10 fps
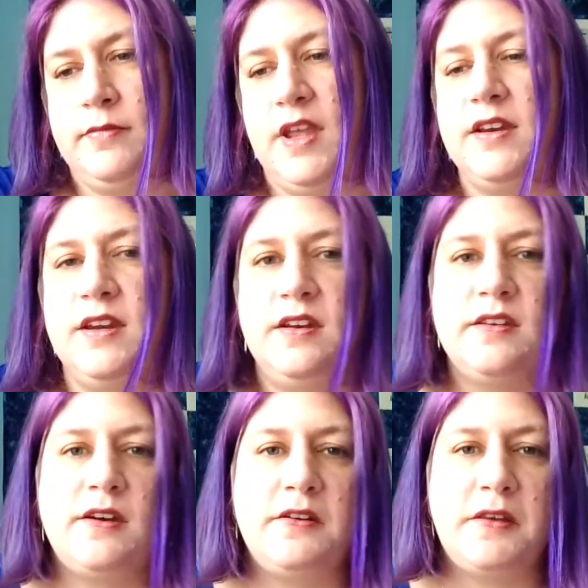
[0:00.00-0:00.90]
need to
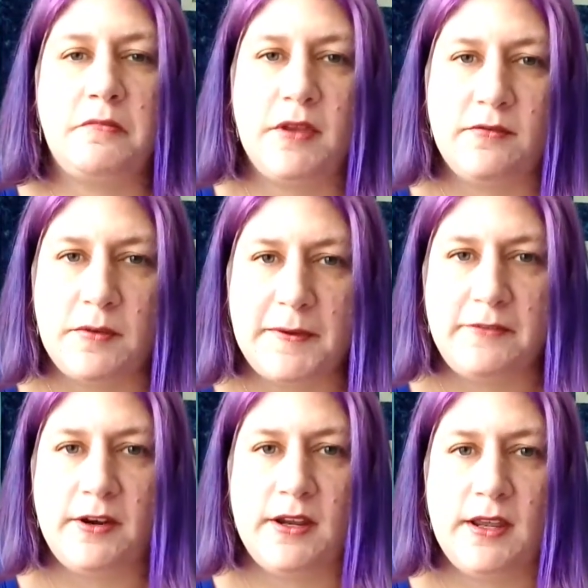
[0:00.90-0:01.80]
start something for my
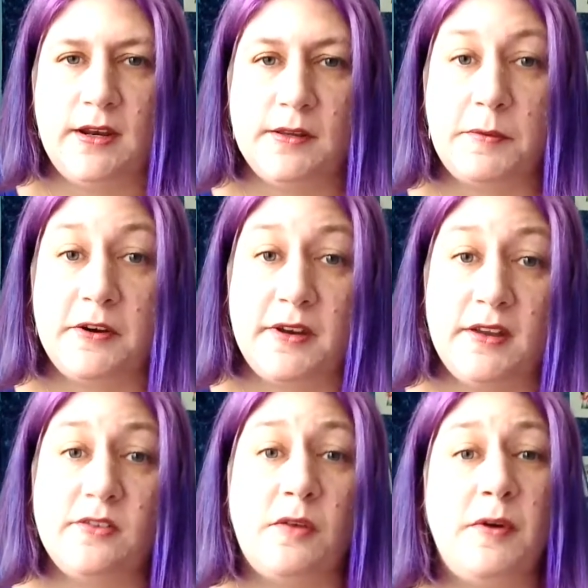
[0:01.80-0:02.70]
friend Kenny's birthday,
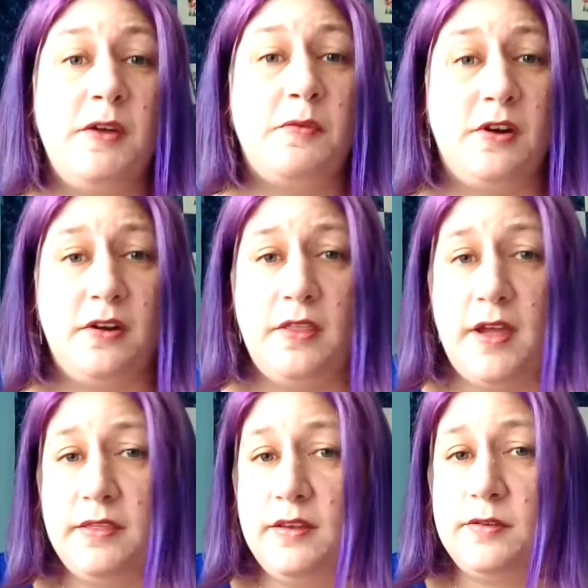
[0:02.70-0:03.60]
so I'll probably work on
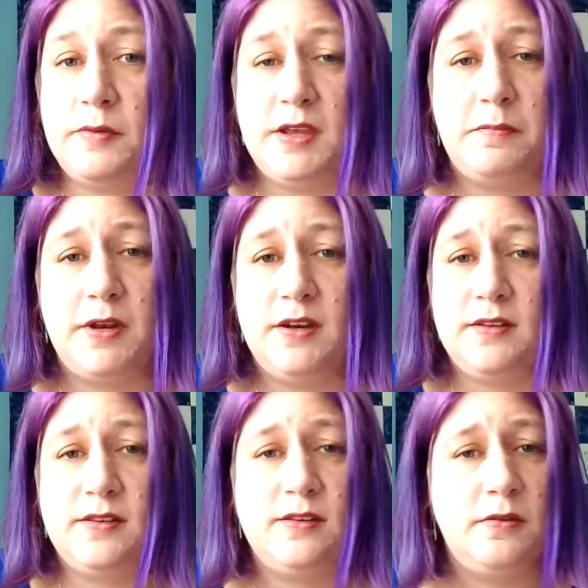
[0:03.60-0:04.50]
that this week, but
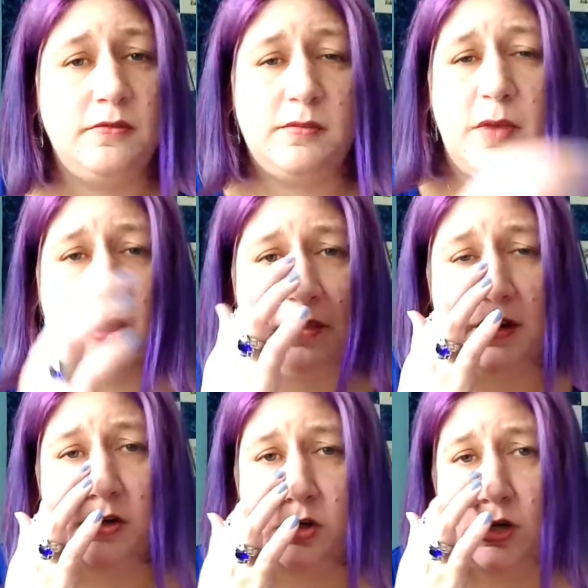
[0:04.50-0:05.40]
it's so small that
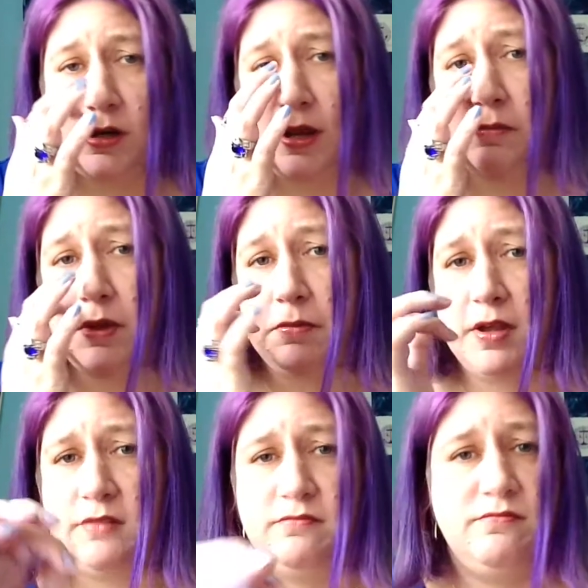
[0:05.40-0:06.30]
it shouldn't take me
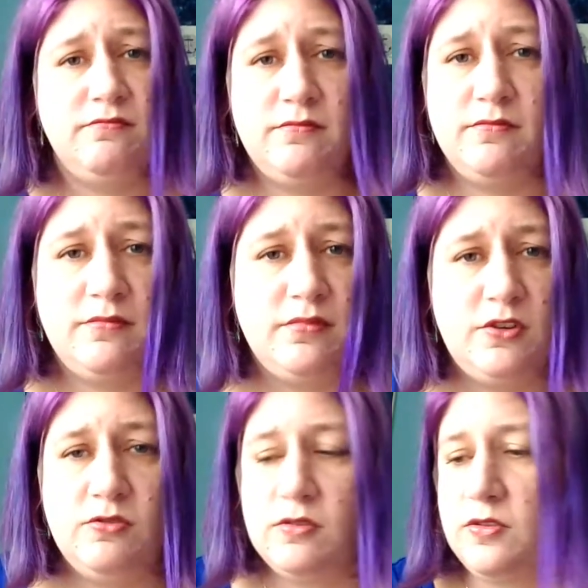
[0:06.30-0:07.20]
but
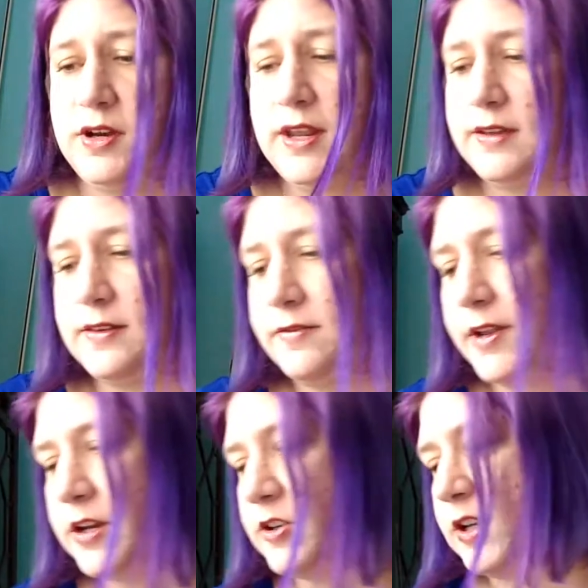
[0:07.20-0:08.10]
2 or 3 days to
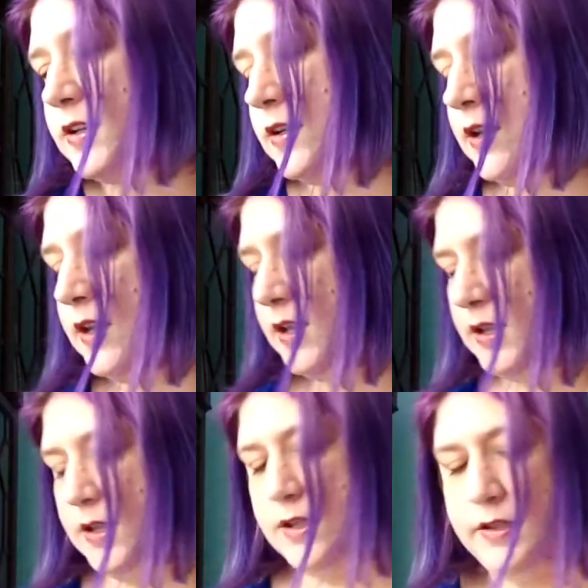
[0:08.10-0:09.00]
finish it.
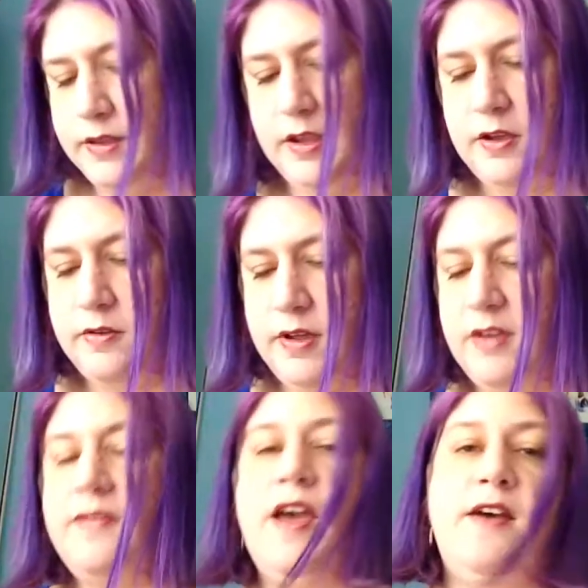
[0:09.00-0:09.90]
You know,
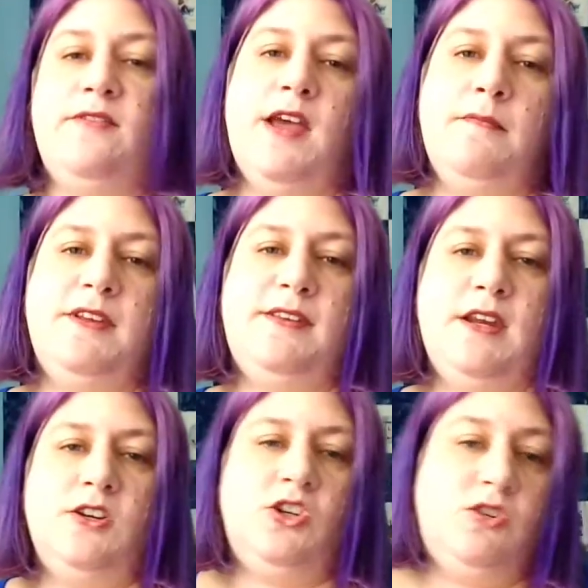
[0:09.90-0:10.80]
if I have time to
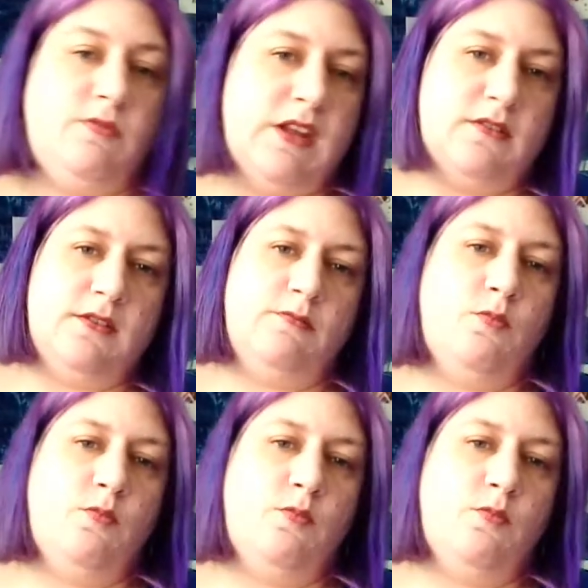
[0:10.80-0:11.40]
stitch. That's